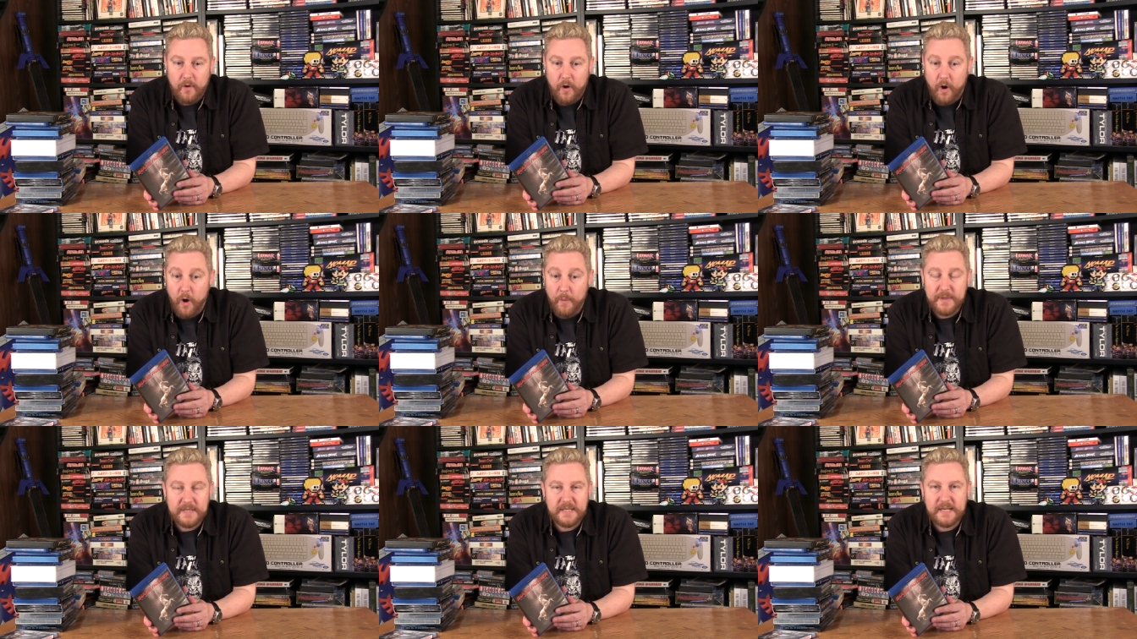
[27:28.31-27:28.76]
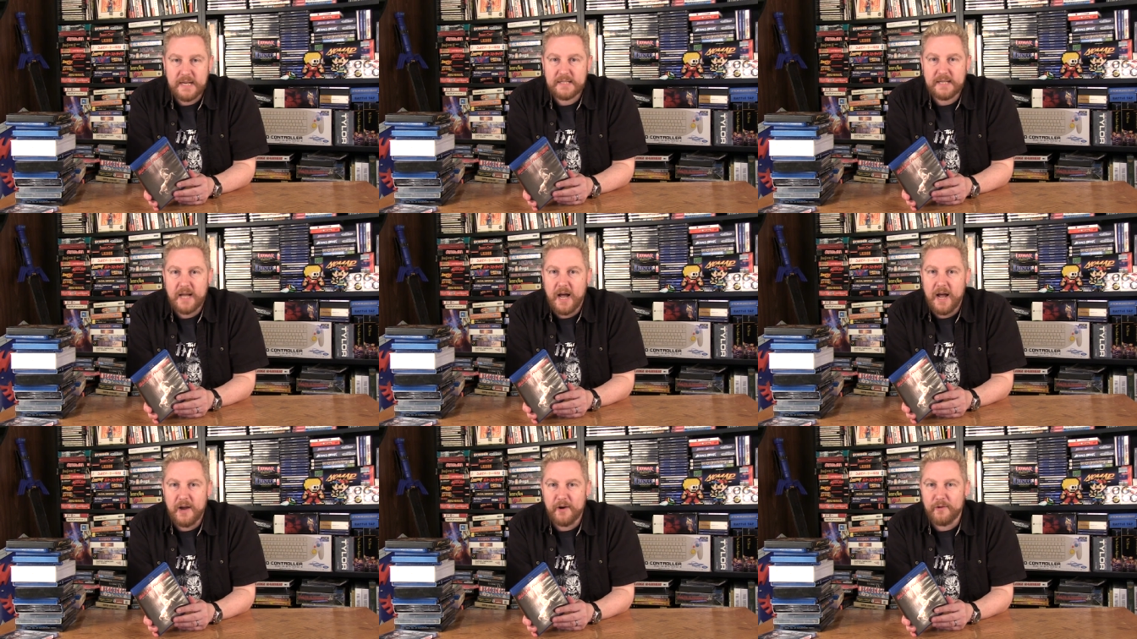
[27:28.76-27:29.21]
almost an
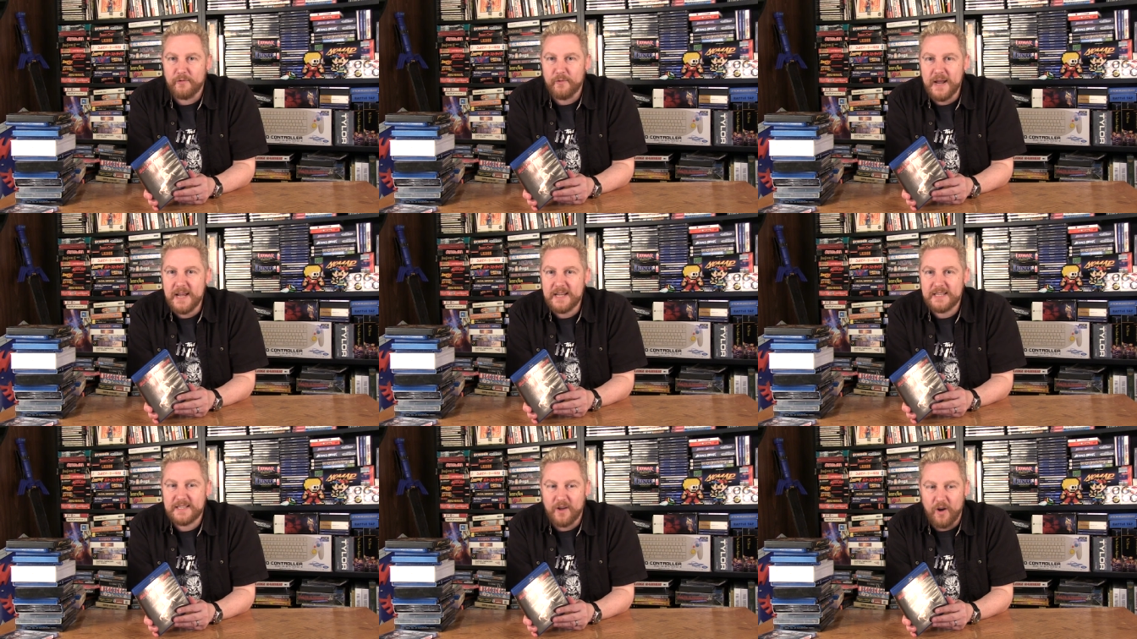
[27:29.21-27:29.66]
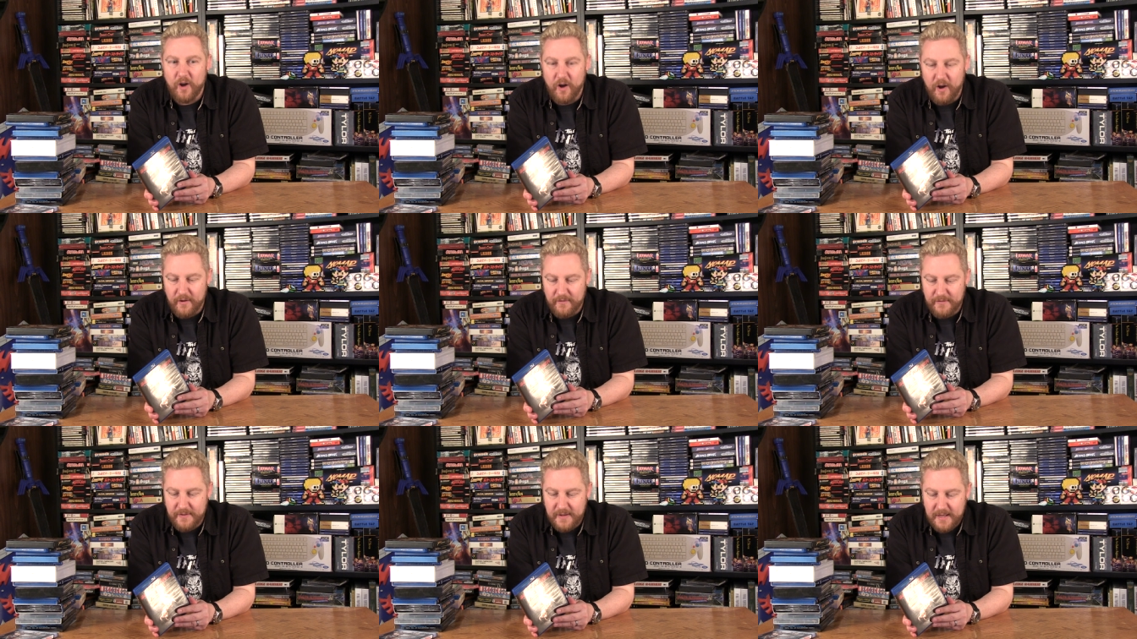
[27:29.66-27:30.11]
entire race
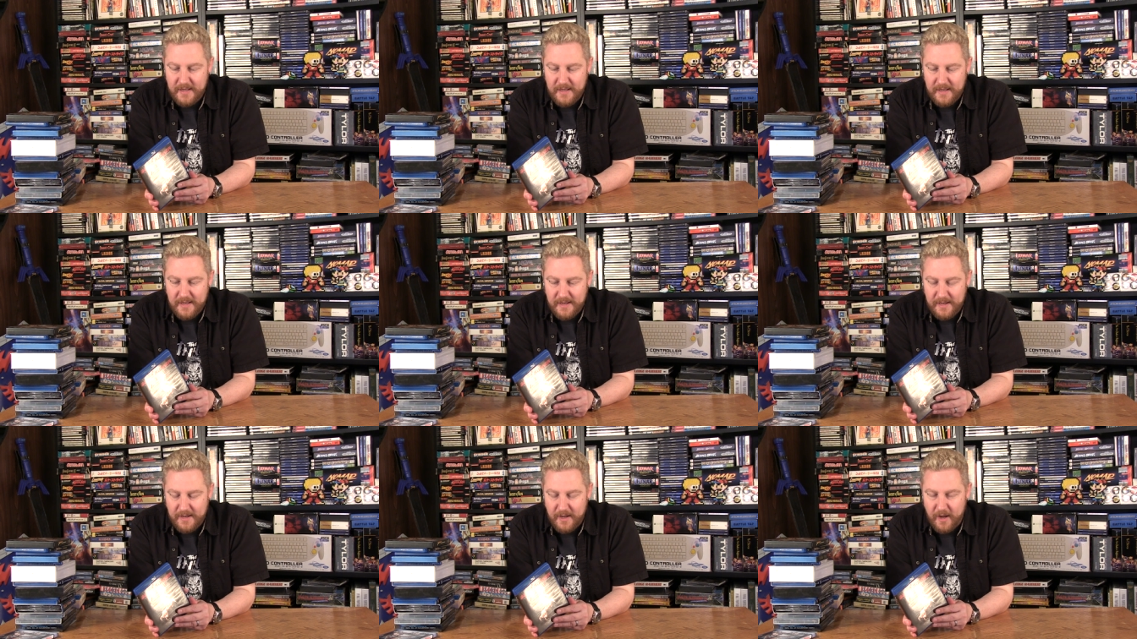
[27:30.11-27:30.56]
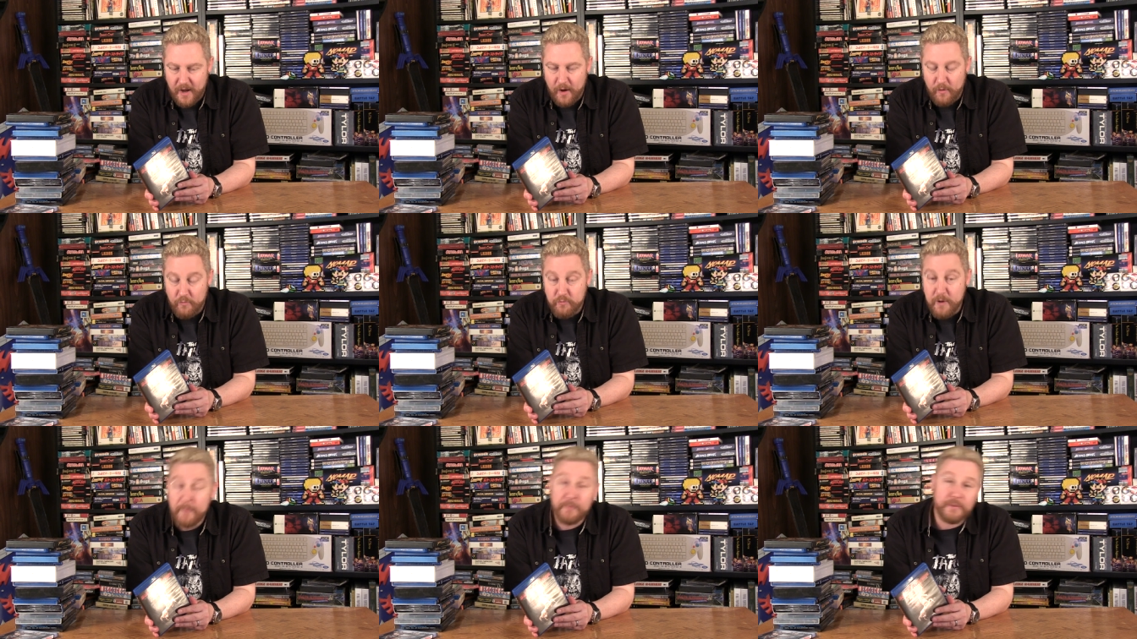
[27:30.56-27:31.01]
of uh,
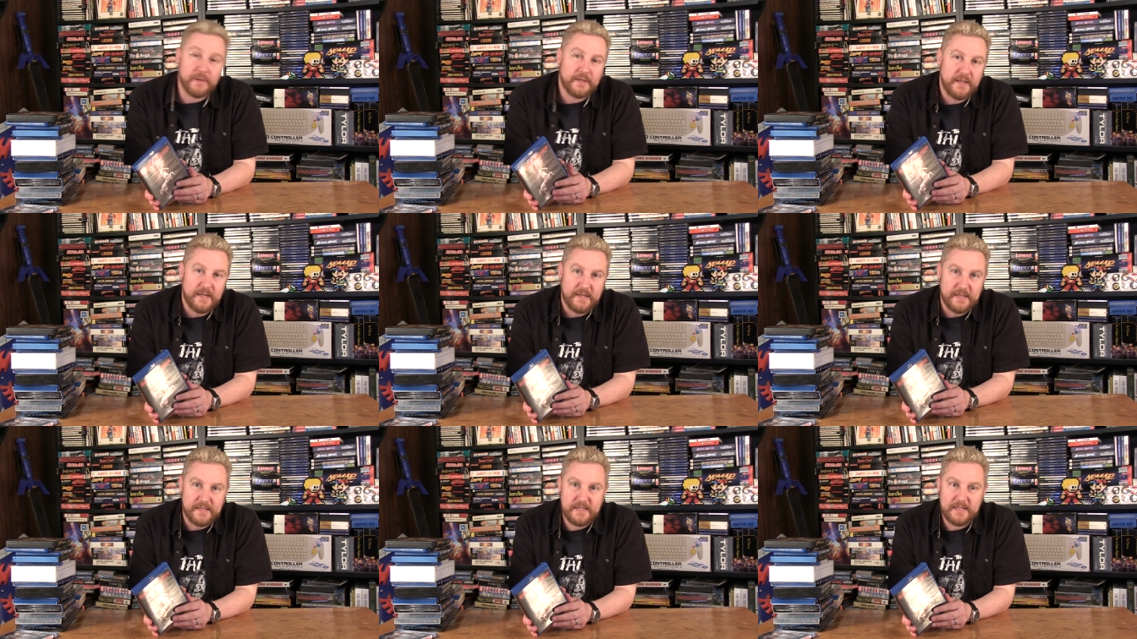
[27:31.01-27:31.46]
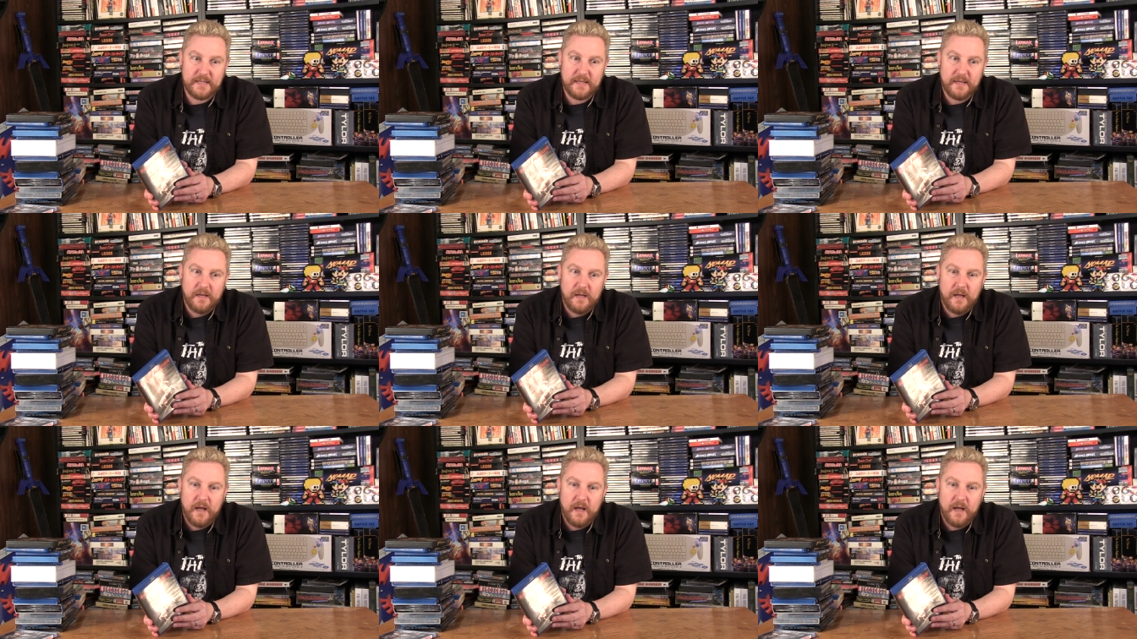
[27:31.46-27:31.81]
replicants,